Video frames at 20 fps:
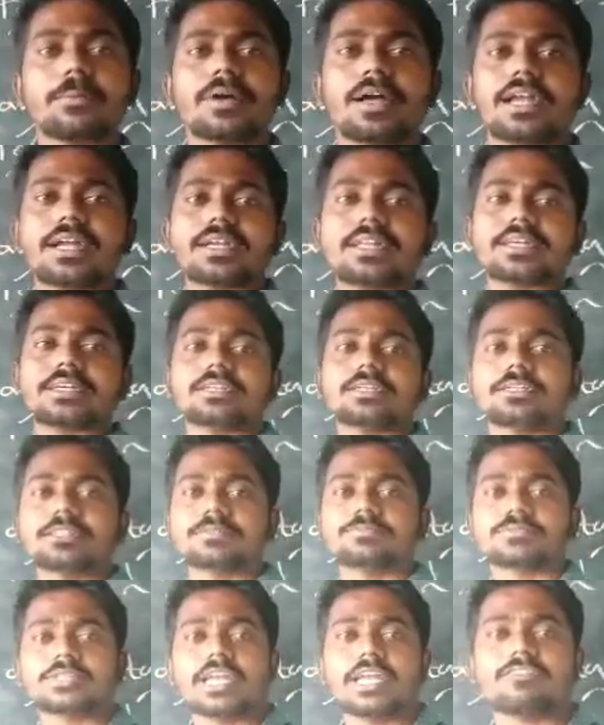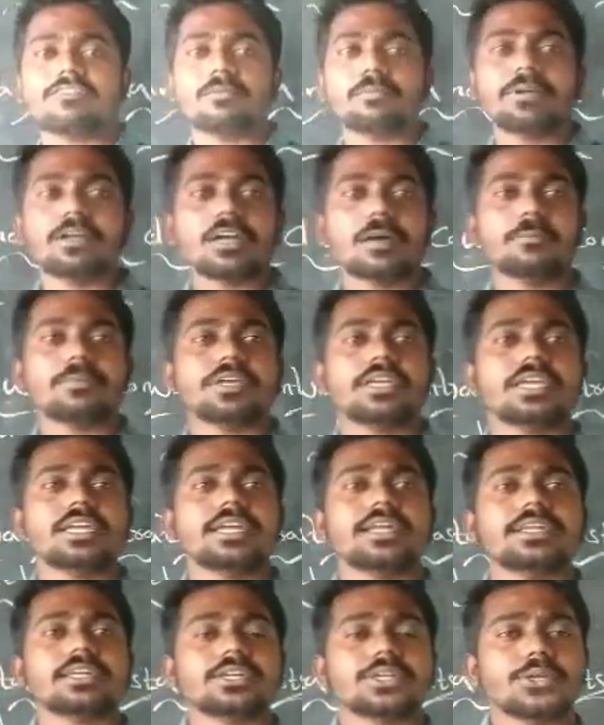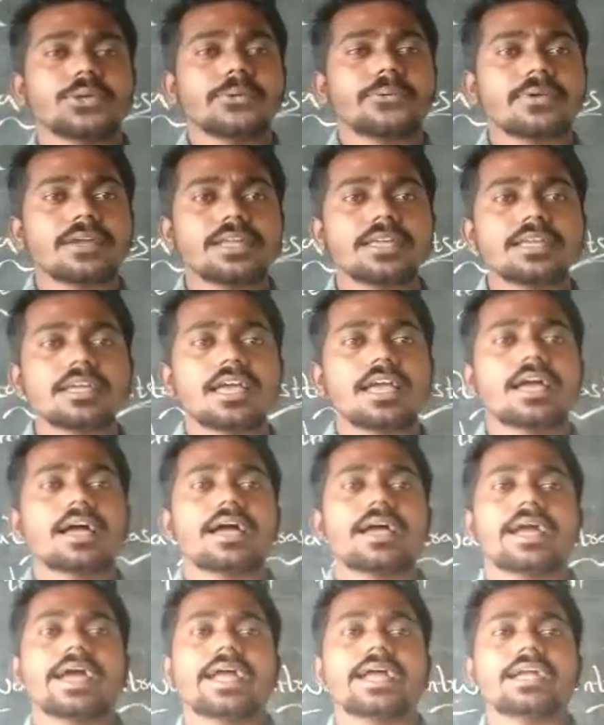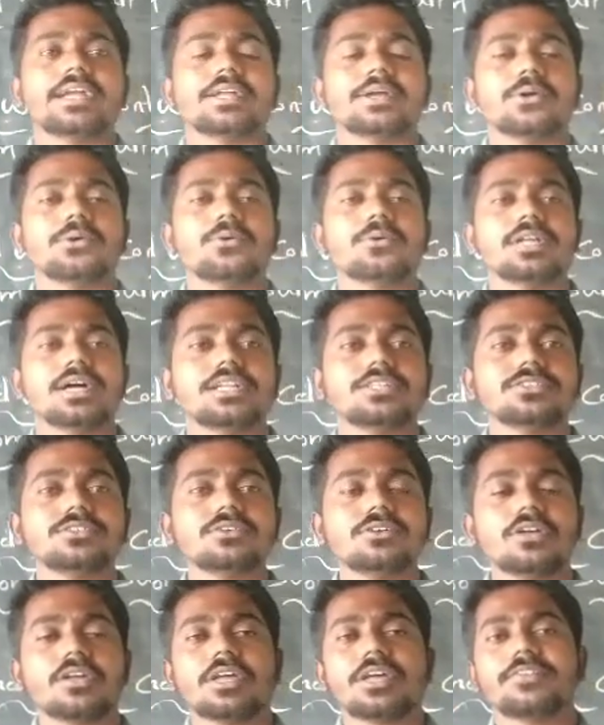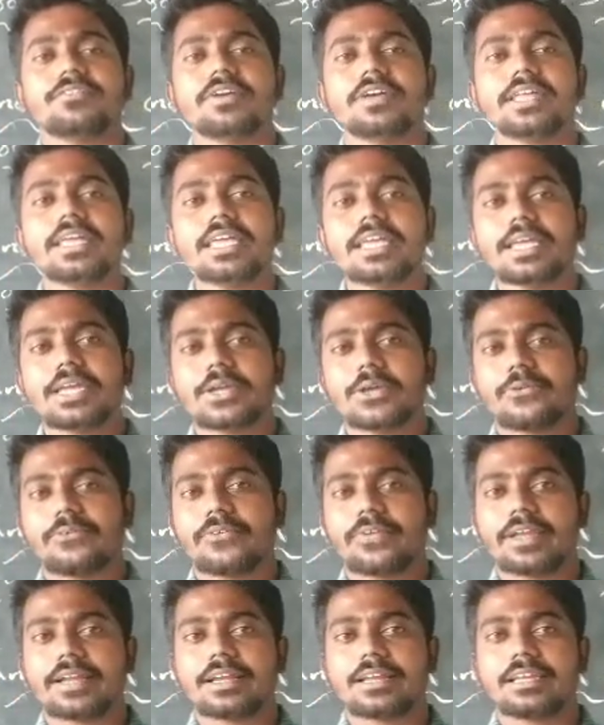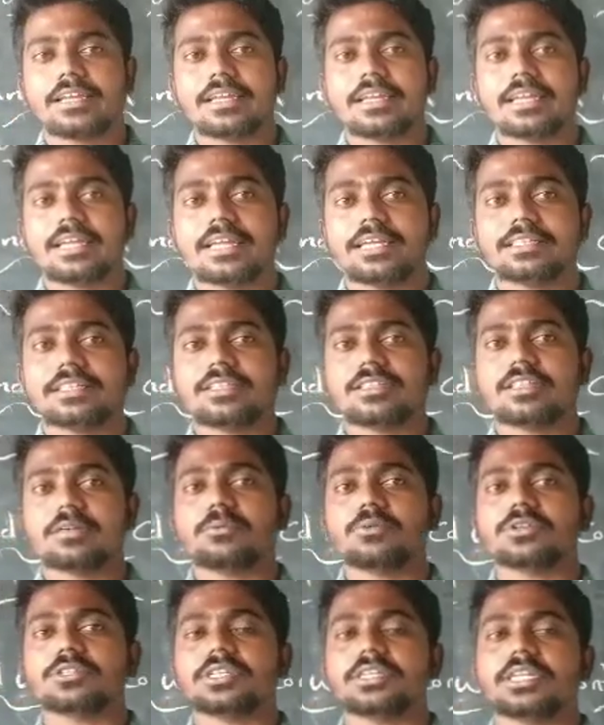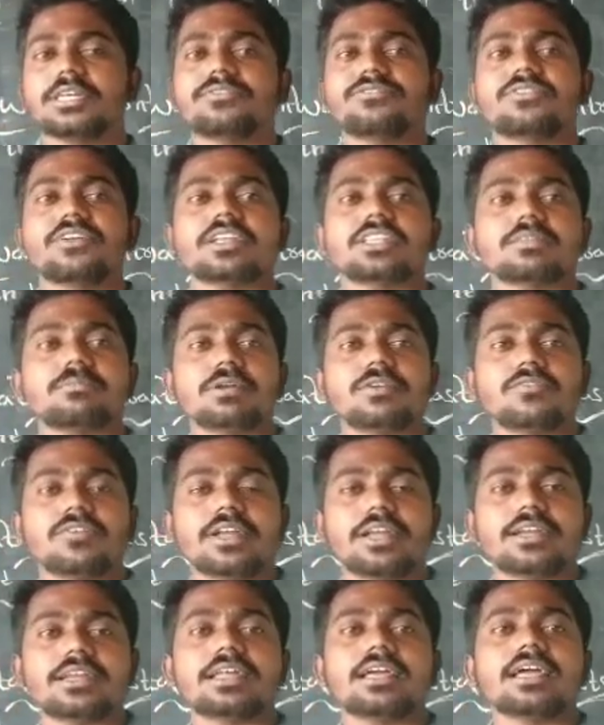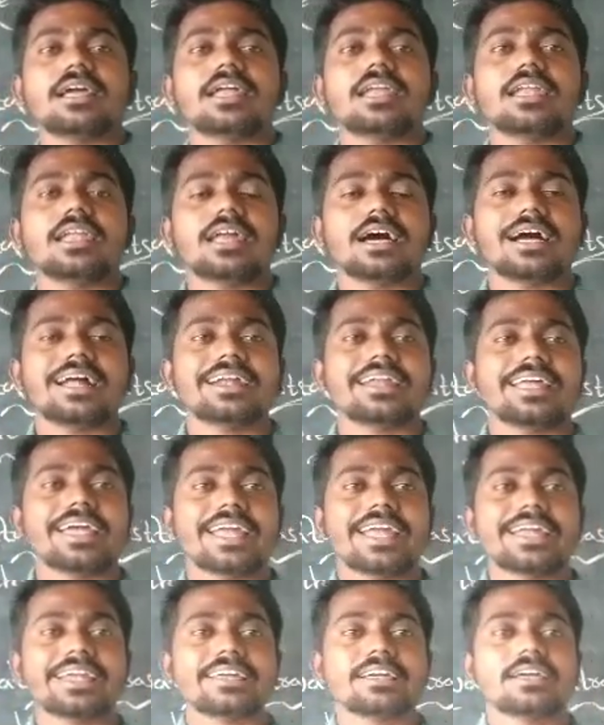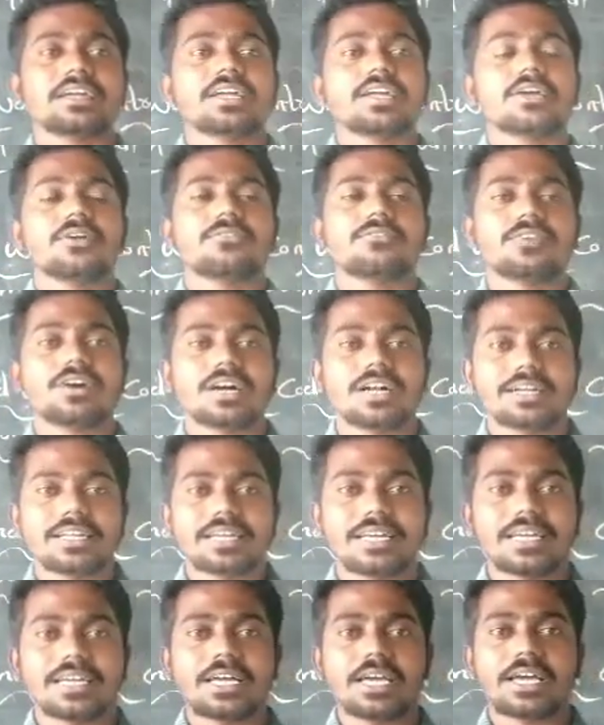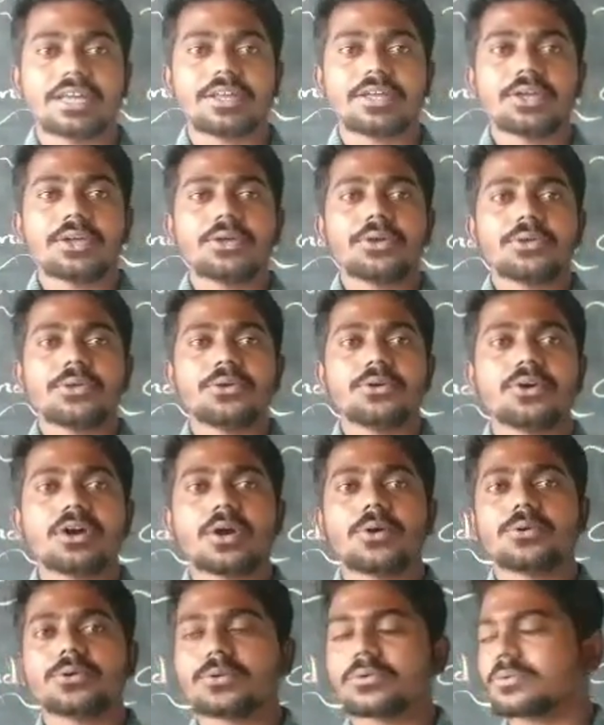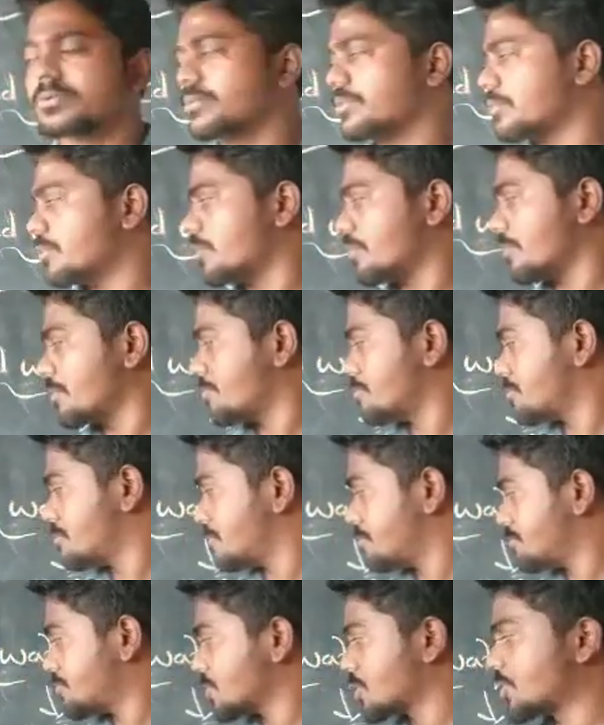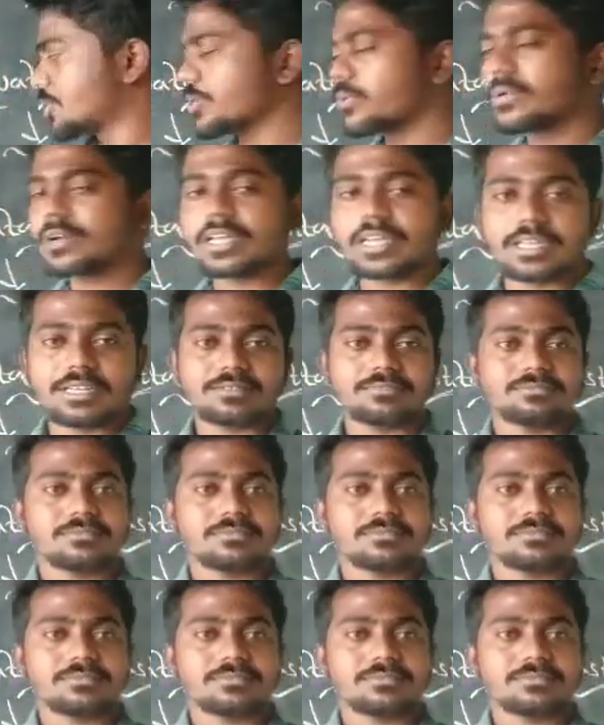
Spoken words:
part, it will become heat quickly and cool also very quickly. This is about the difference between land and water. You have to know quickly.